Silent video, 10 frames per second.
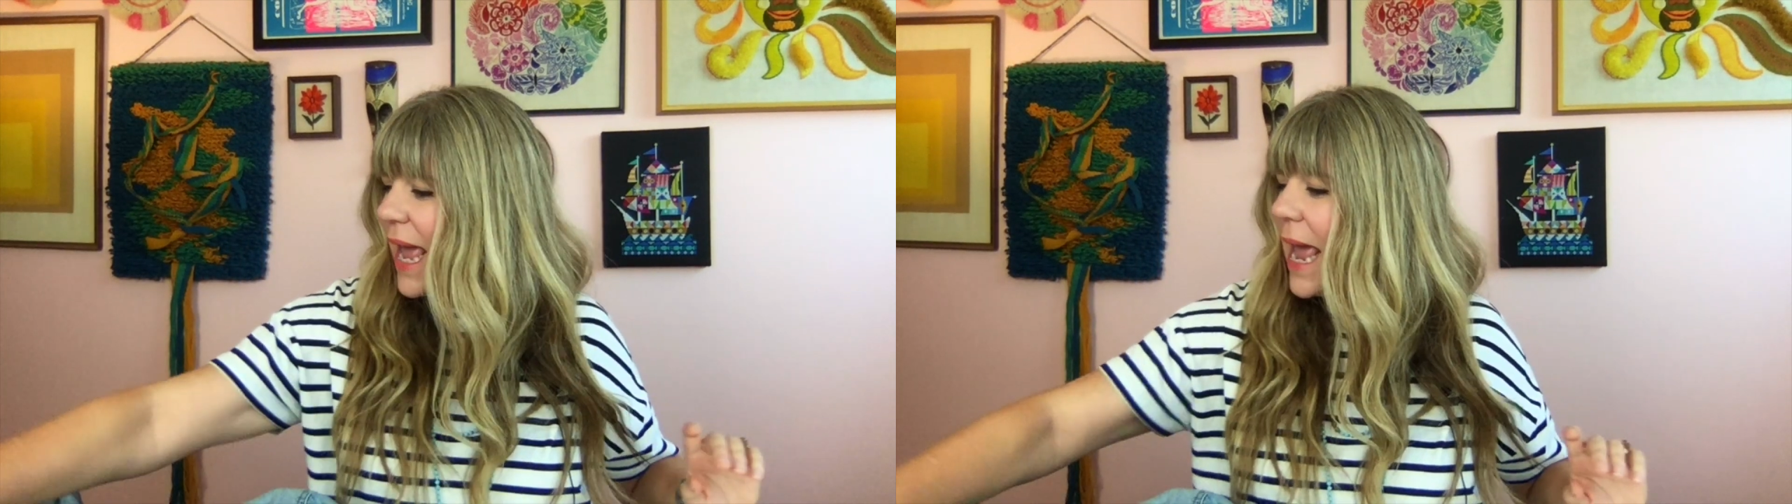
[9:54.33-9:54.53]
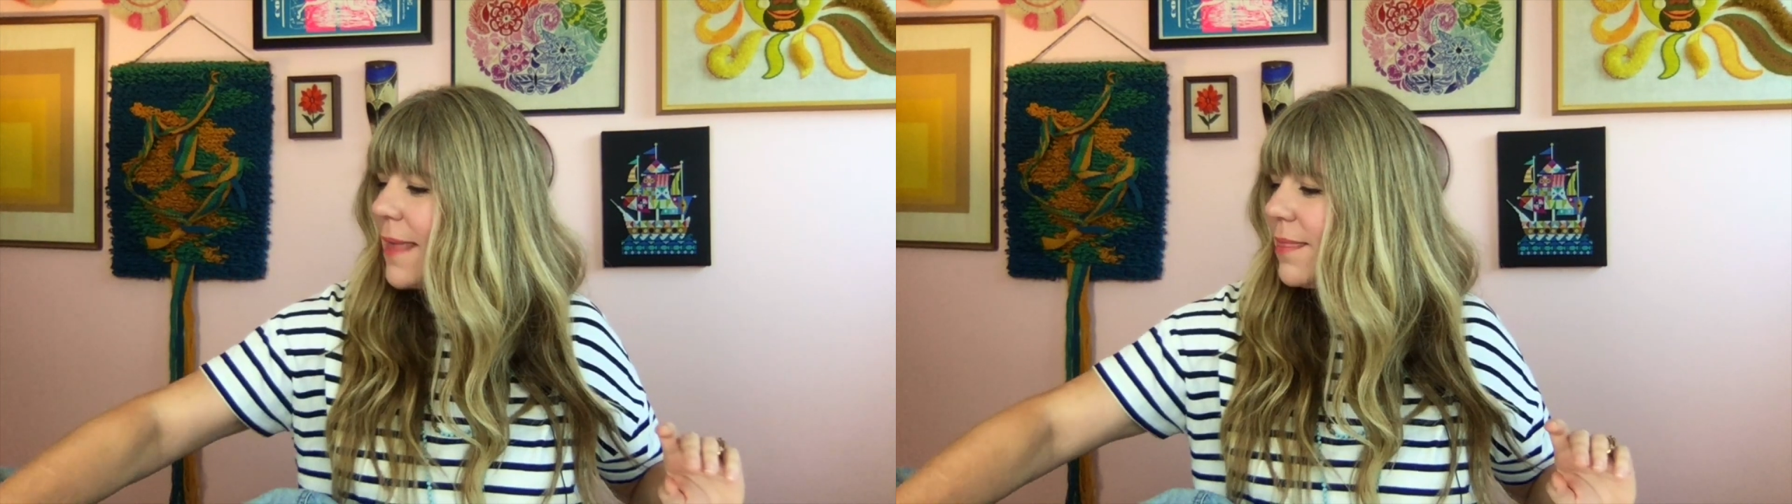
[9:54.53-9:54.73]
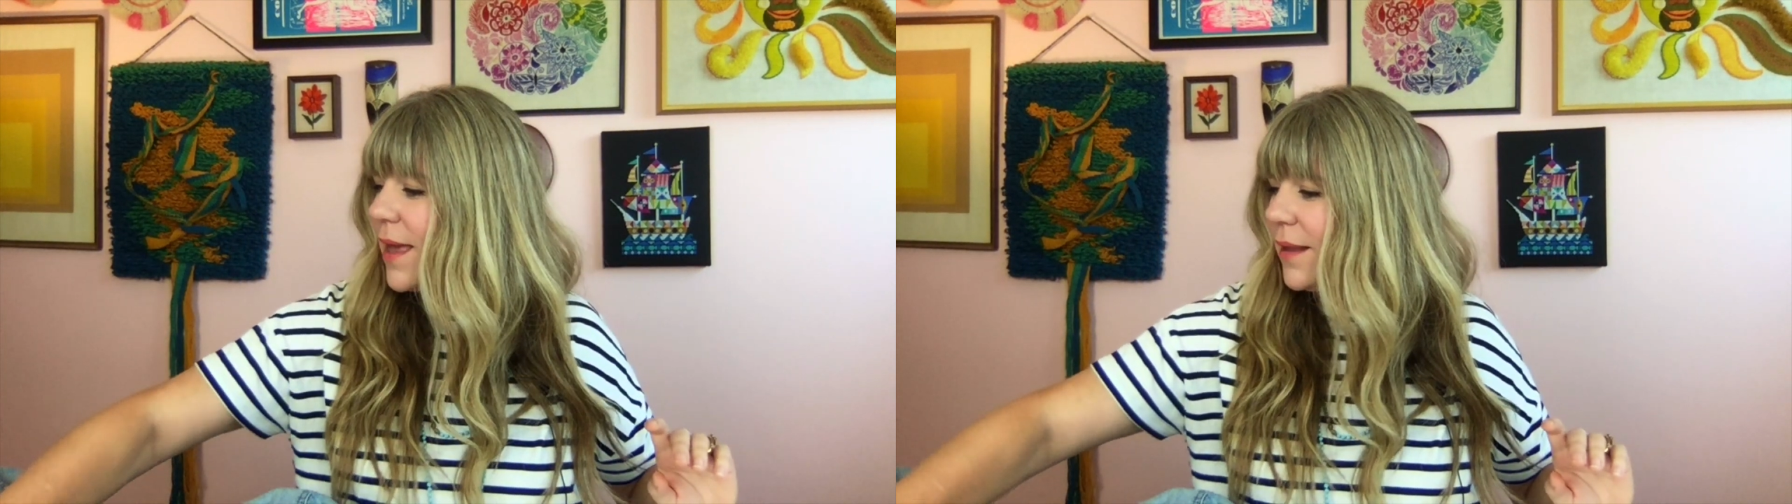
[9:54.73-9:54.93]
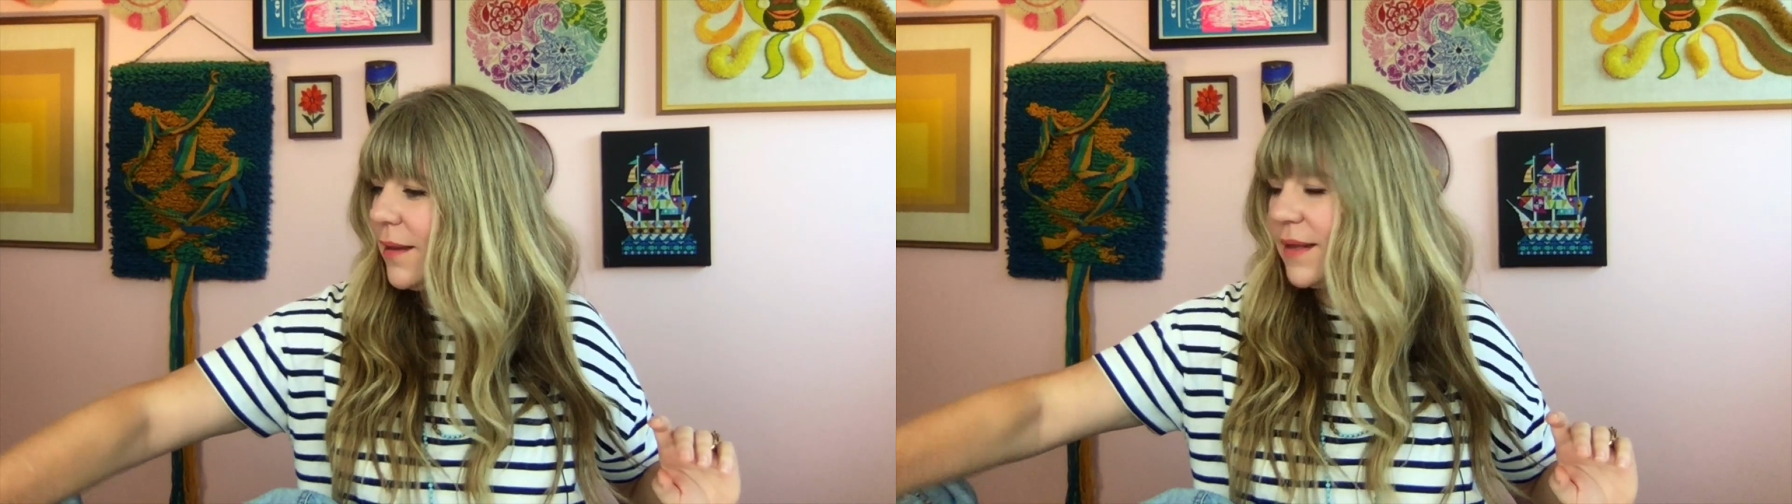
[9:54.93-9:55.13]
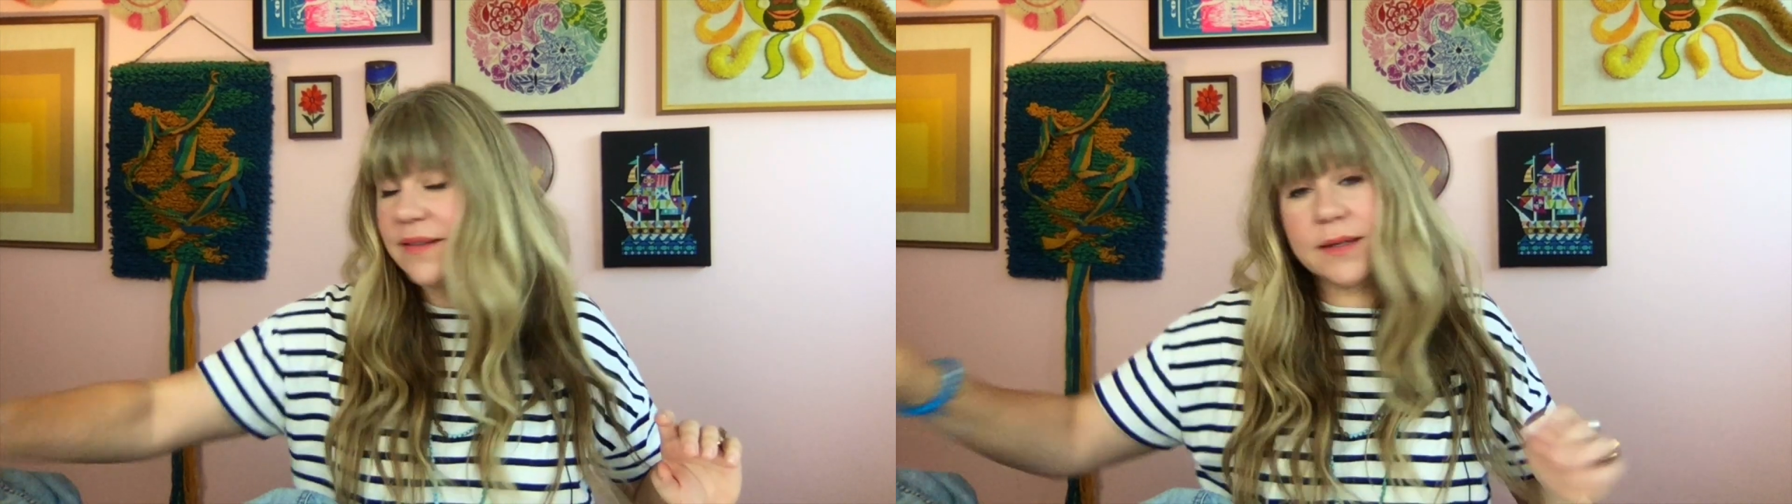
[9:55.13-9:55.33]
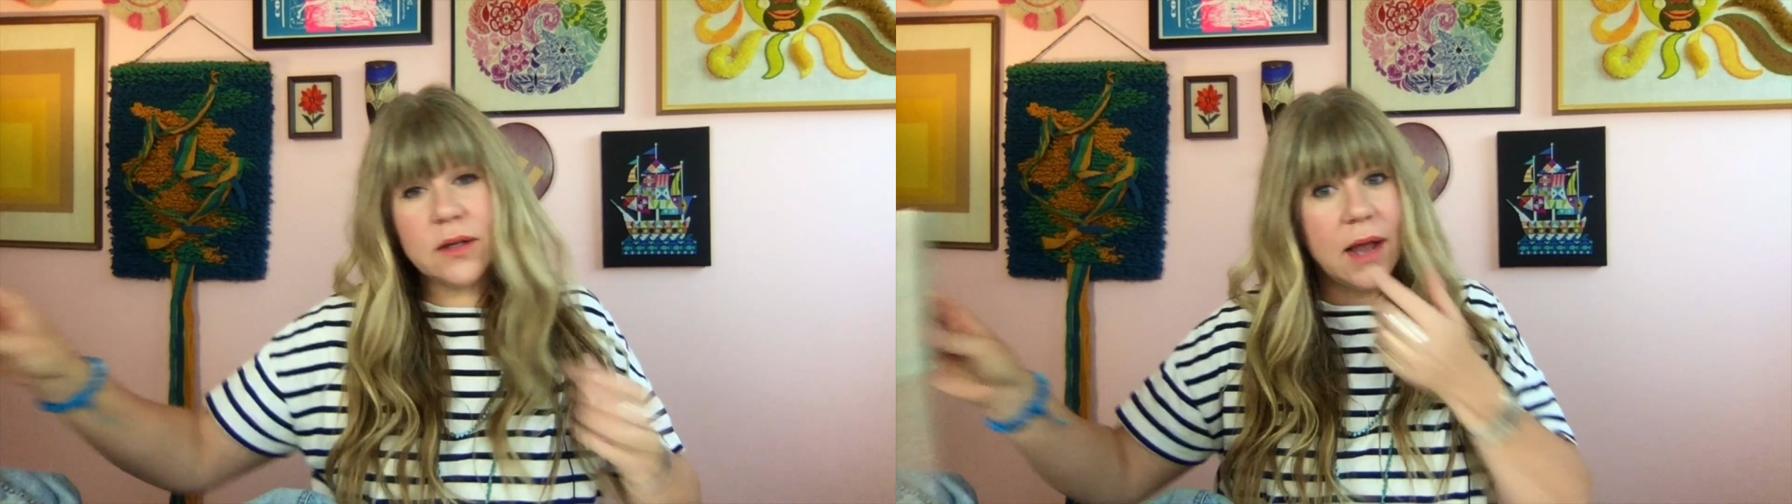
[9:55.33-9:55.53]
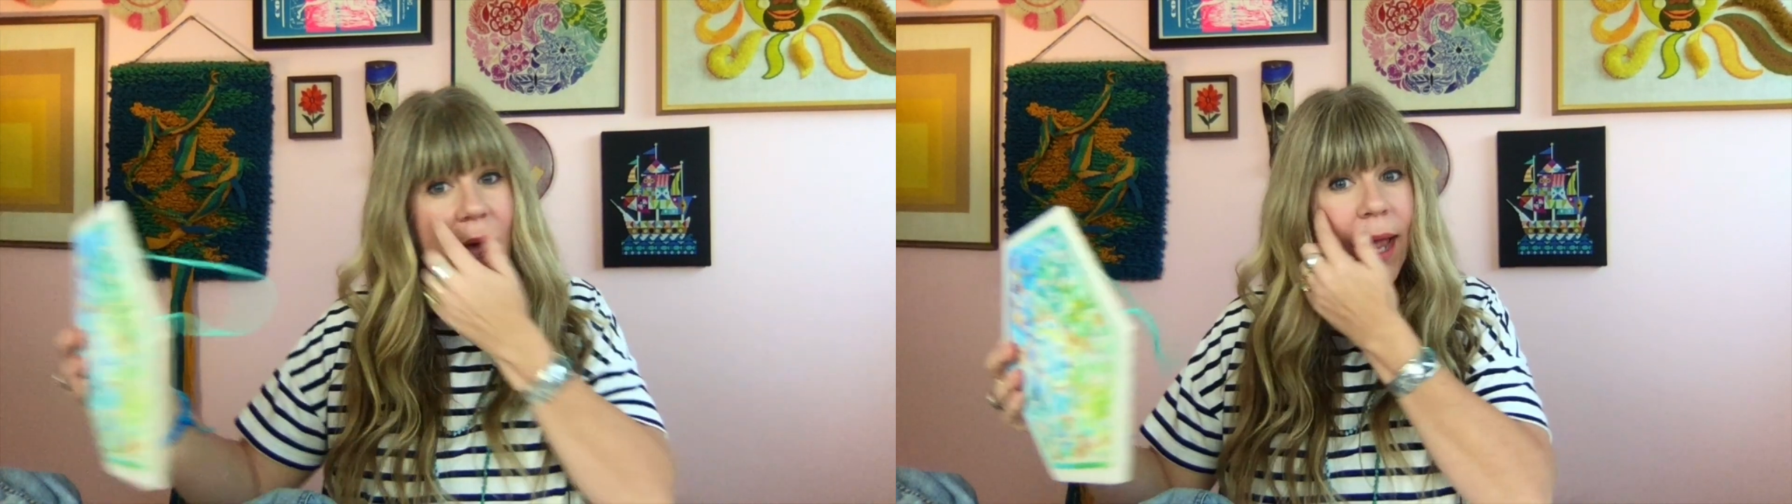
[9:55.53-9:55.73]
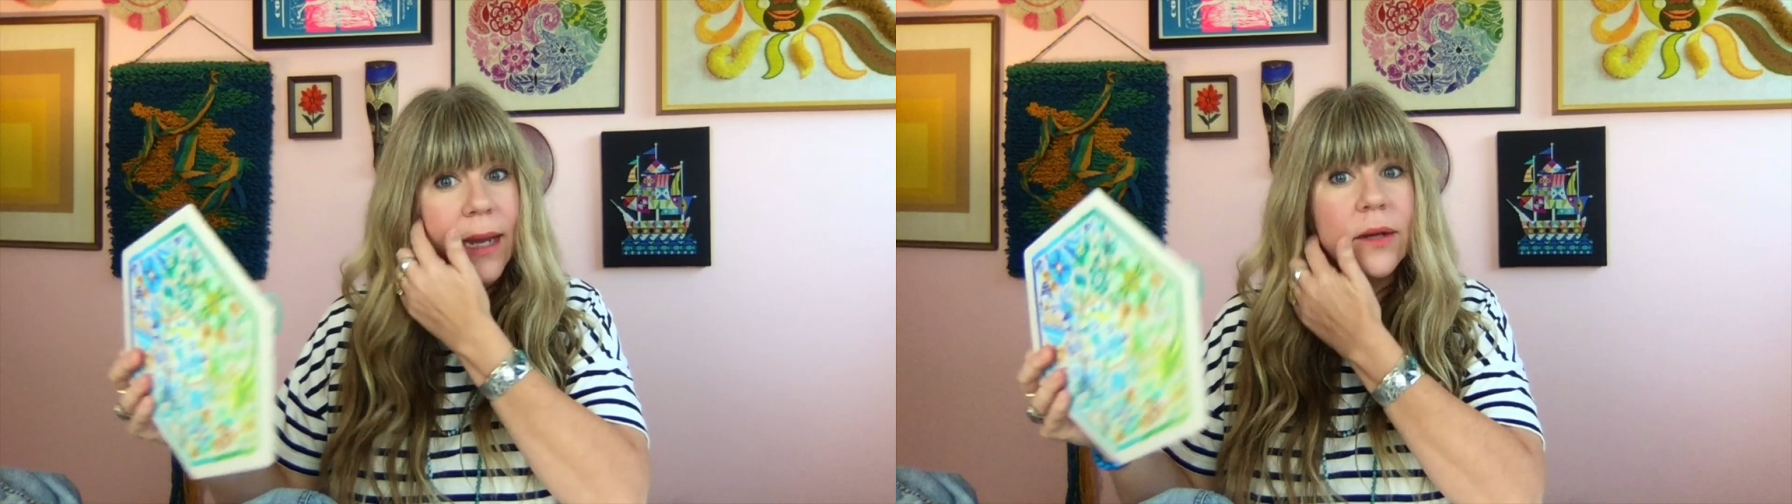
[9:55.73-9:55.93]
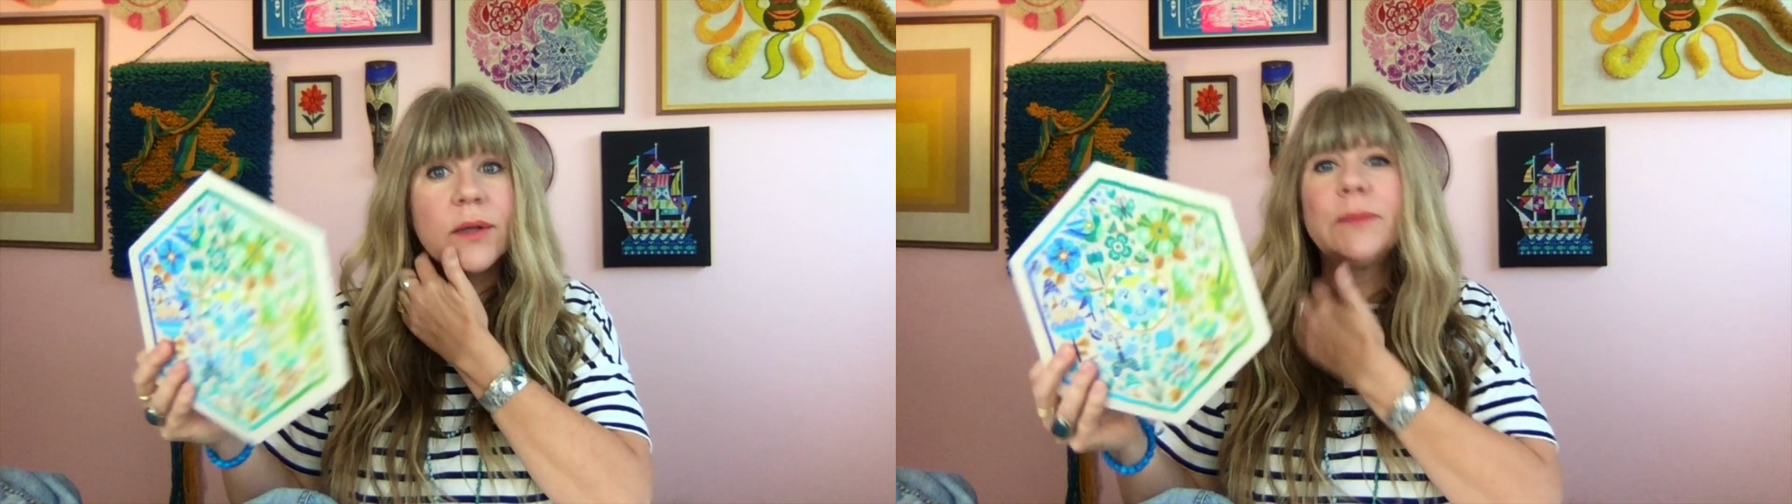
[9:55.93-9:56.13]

And then this little guy